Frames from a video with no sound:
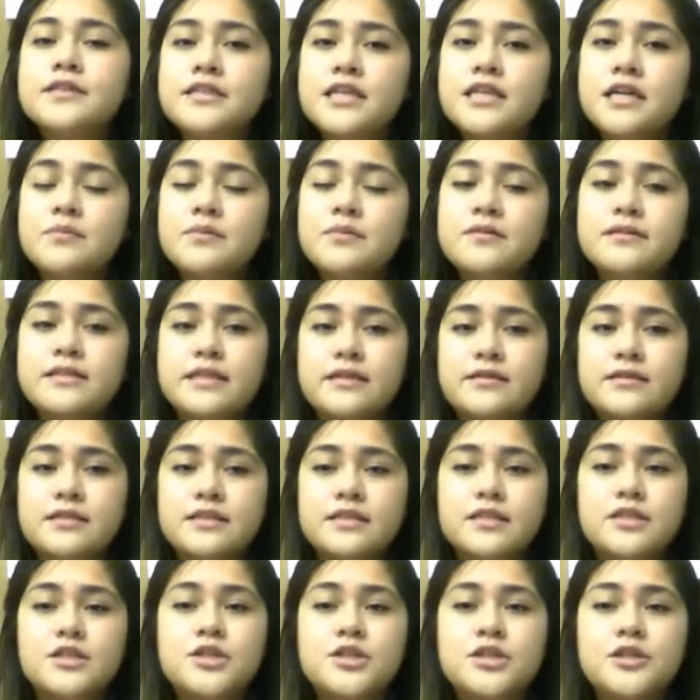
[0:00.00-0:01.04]
type of Down
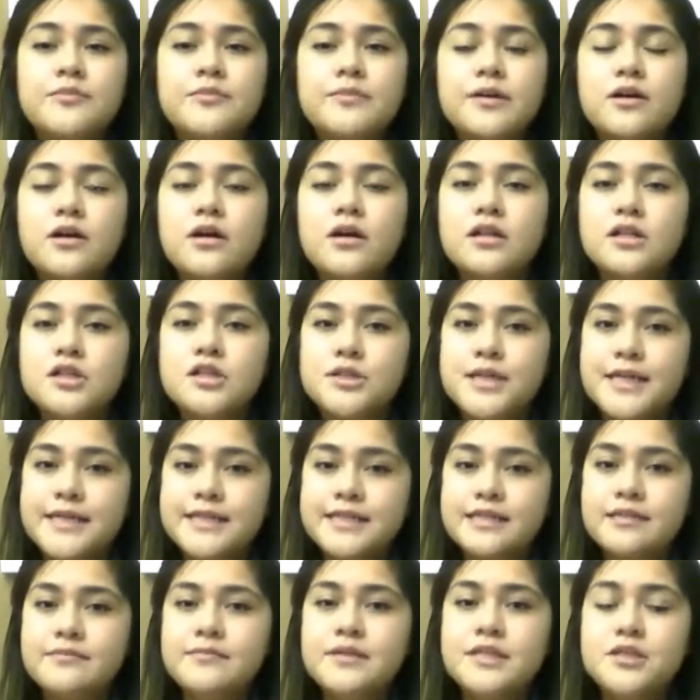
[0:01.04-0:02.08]
syndrome, called
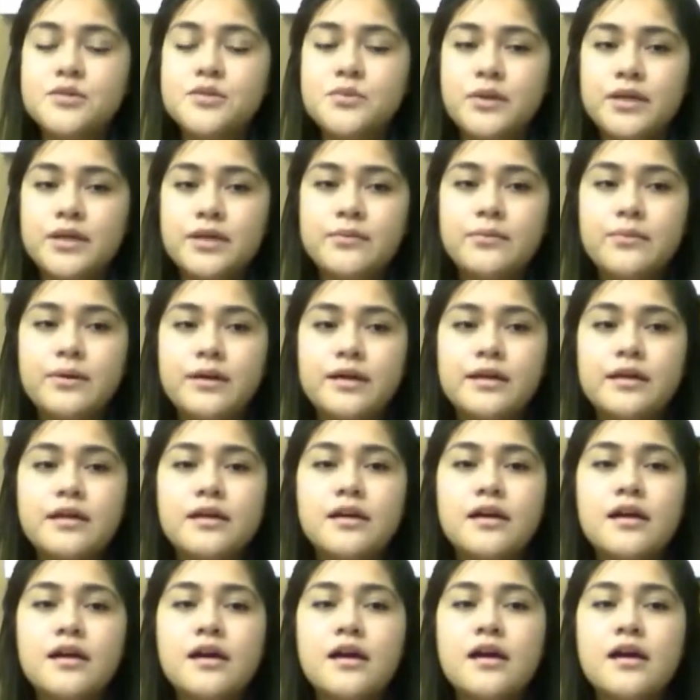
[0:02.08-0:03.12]
trisomy 21,
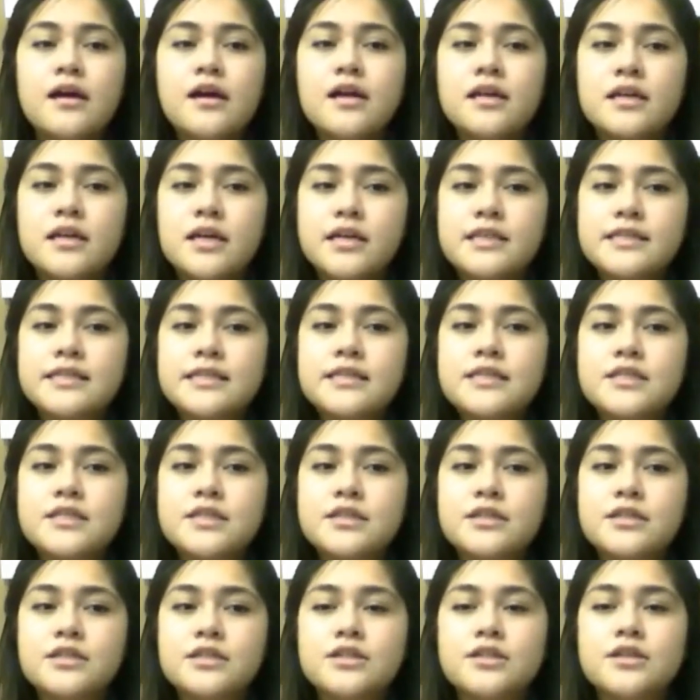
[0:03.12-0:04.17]

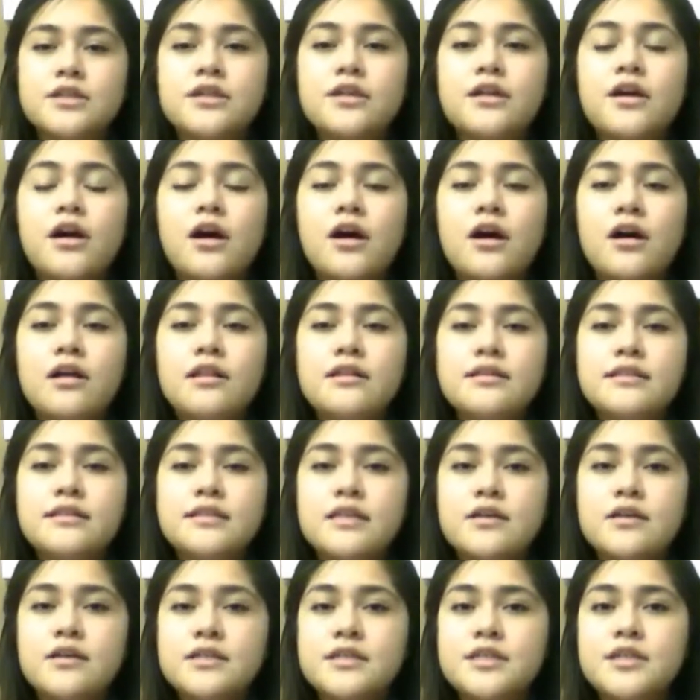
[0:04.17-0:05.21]
non-disjunction, all the
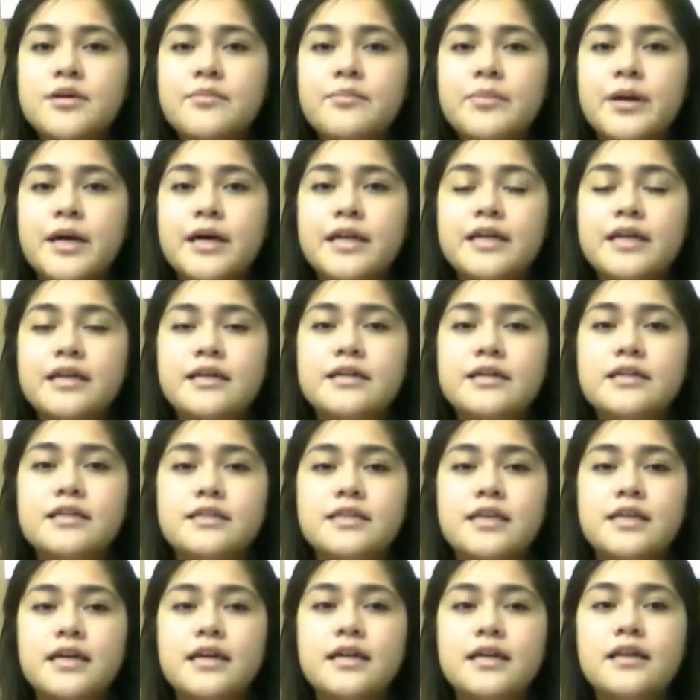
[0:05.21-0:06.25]
cells in the body
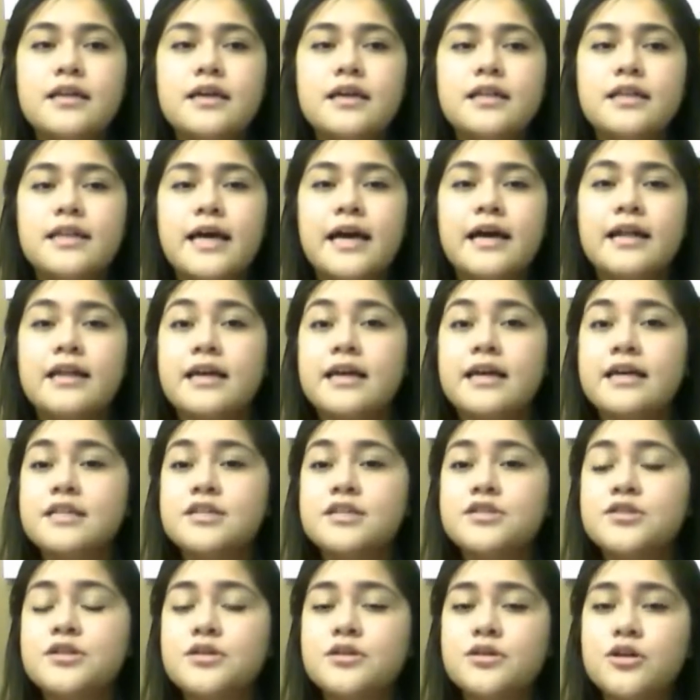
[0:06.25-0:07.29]
contain that
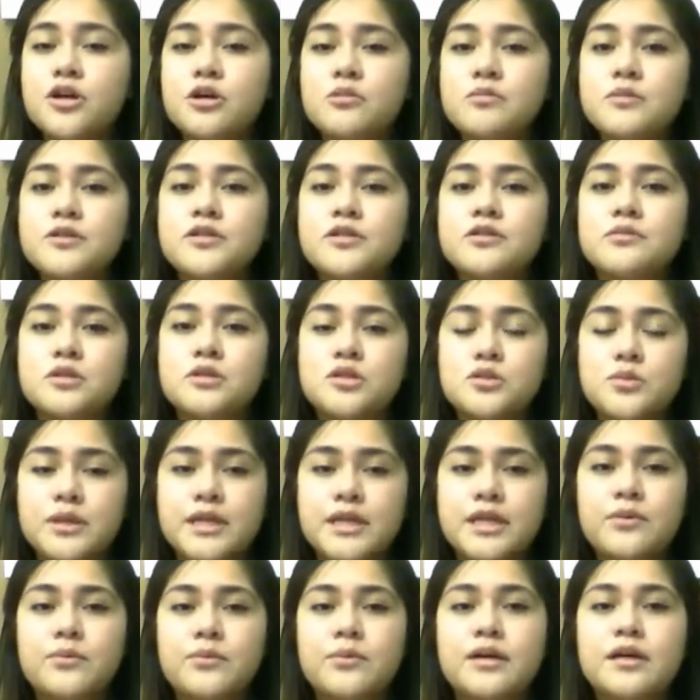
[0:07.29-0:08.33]
extra chromosome
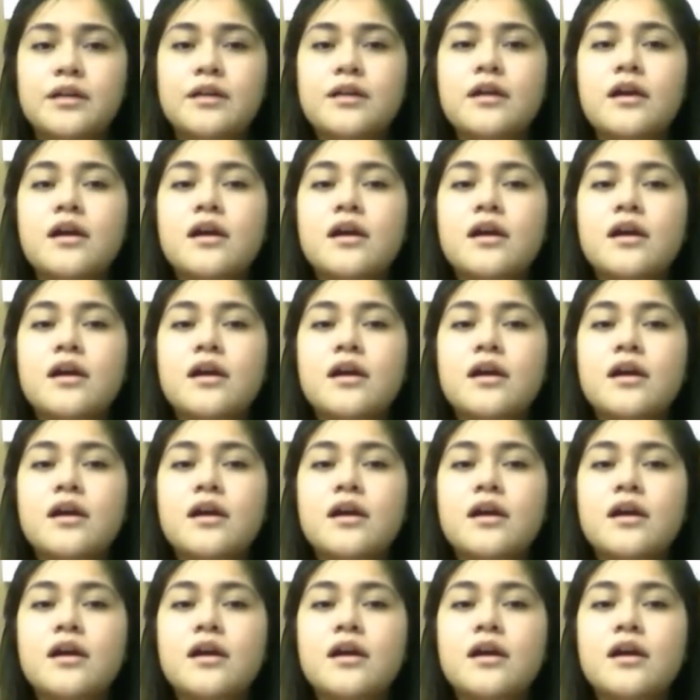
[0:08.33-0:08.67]
21,